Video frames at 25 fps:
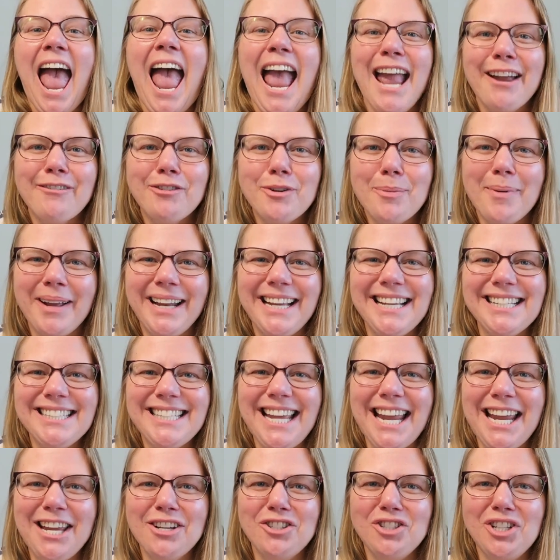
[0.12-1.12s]
Hey everybody,
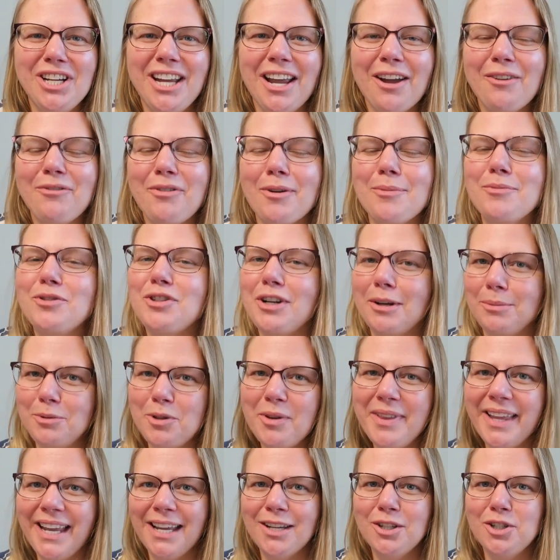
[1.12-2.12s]
it's Angie from Trips
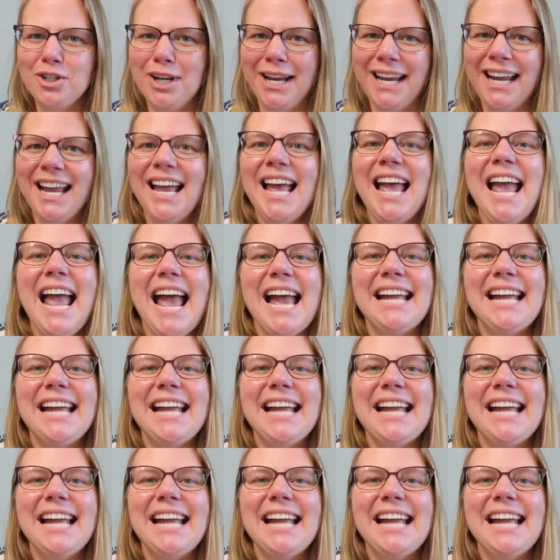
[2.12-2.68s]
with Angie,